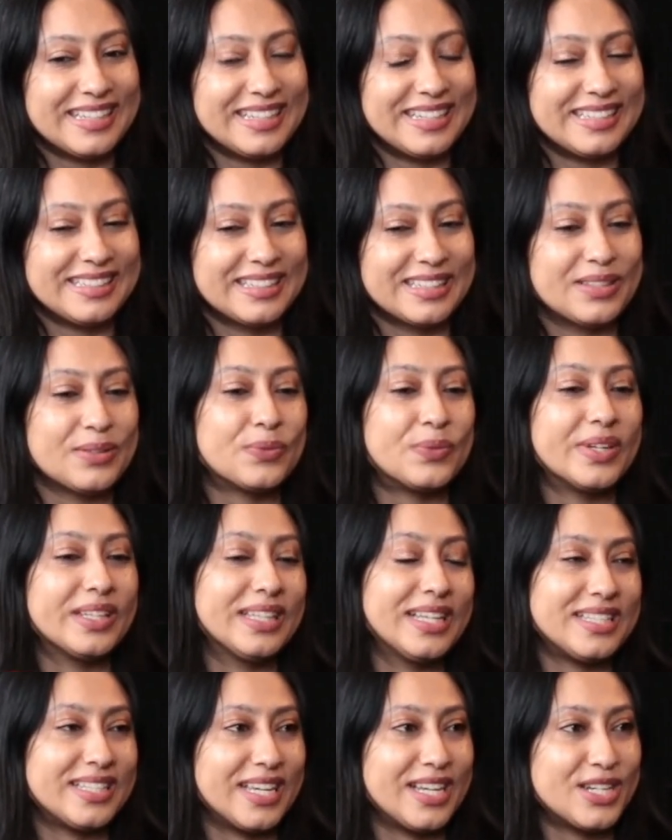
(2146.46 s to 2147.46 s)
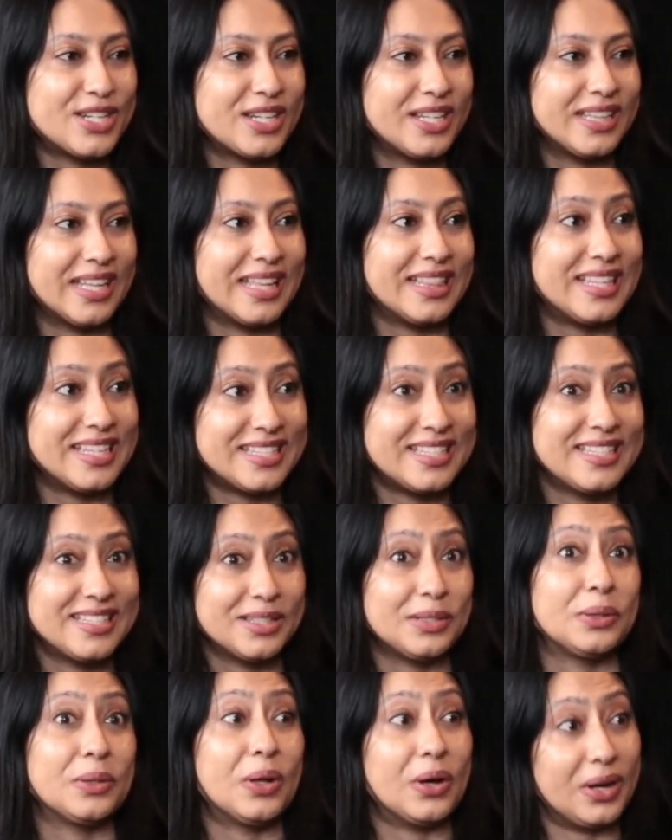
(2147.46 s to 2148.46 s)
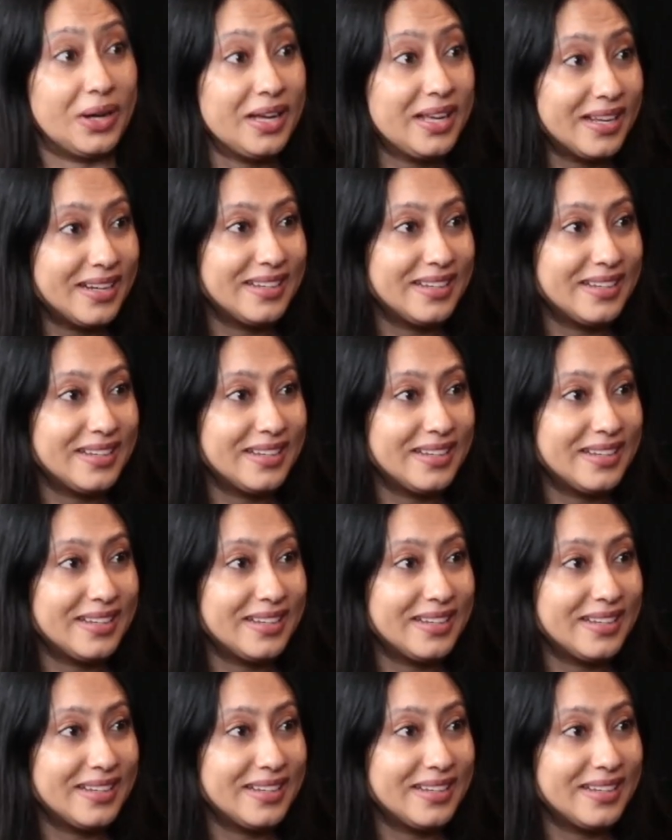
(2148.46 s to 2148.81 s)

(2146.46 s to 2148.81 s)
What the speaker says: the realization that this is a lot.